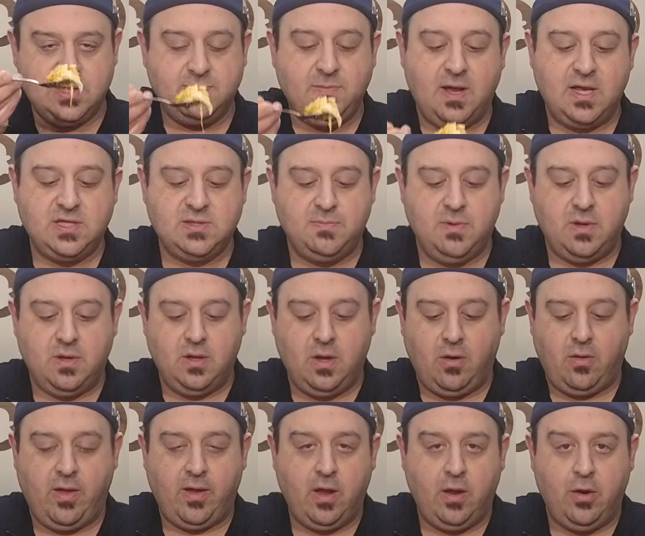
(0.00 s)
spice, but you
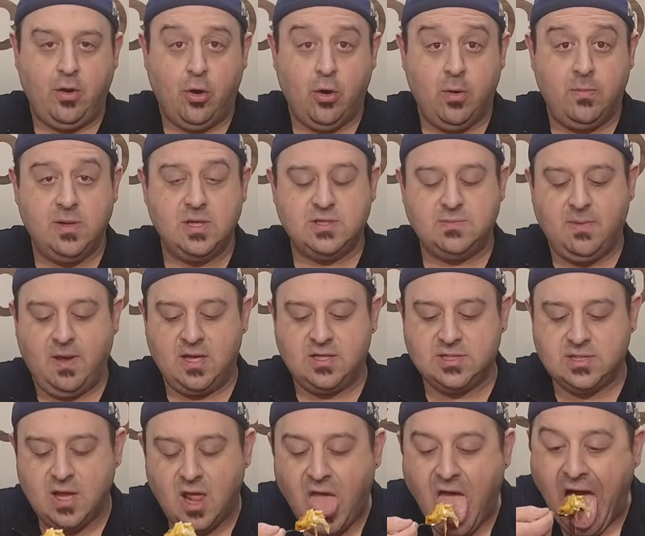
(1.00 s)
know, like an herby
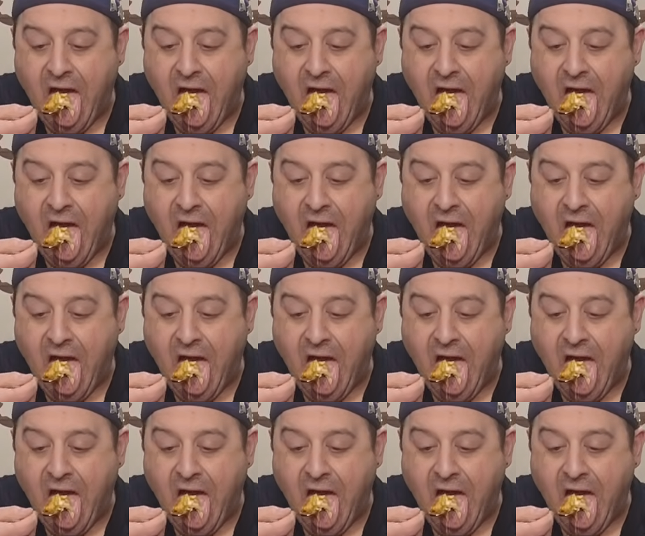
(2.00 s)
spice.